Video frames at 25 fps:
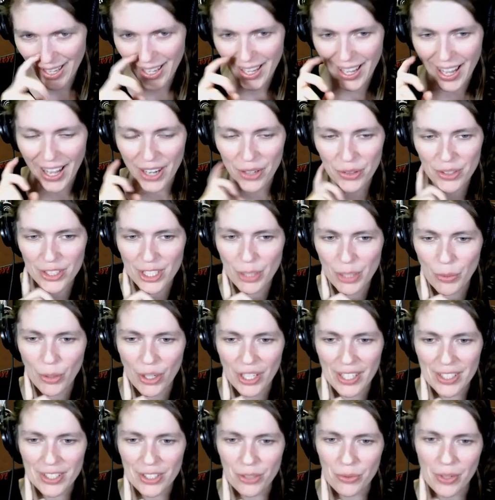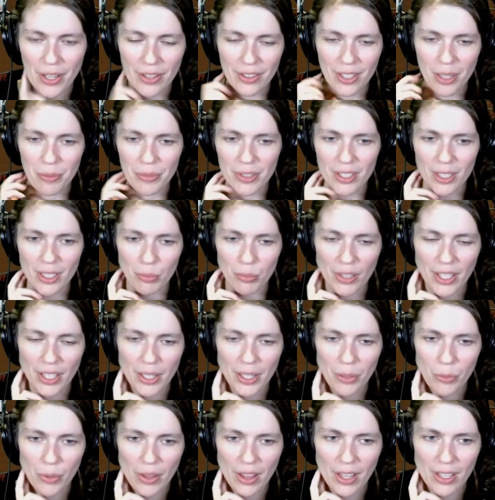I don't see where Isareth comes into play
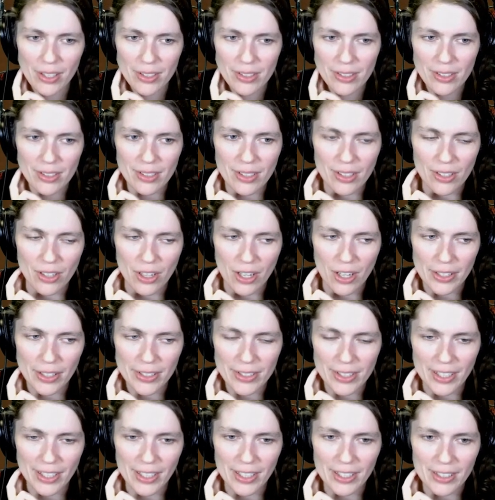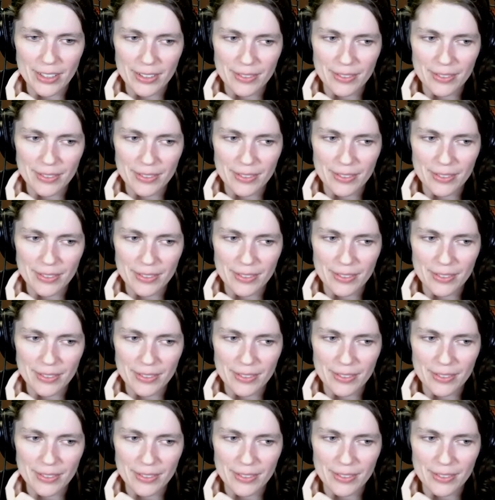with this, honestly.